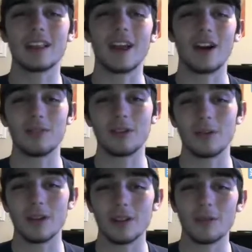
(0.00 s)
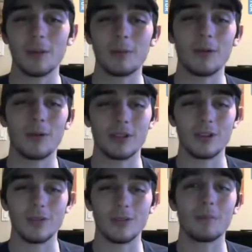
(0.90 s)
off here, and we're going to see what my opponent wants to
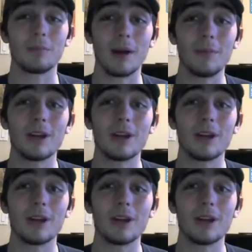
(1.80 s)
go for. Probably going to